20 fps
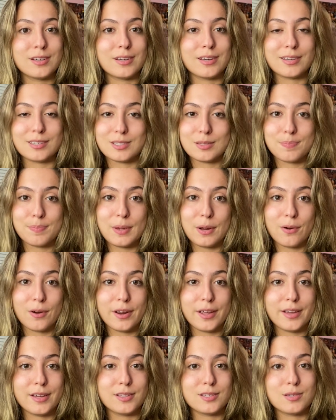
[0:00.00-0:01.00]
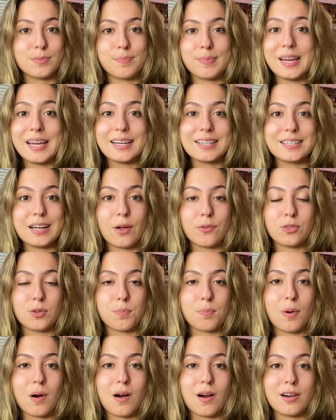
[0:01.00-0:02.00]
experience, picked out the
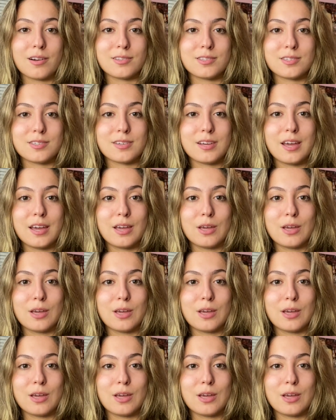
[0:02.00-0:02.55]
parts.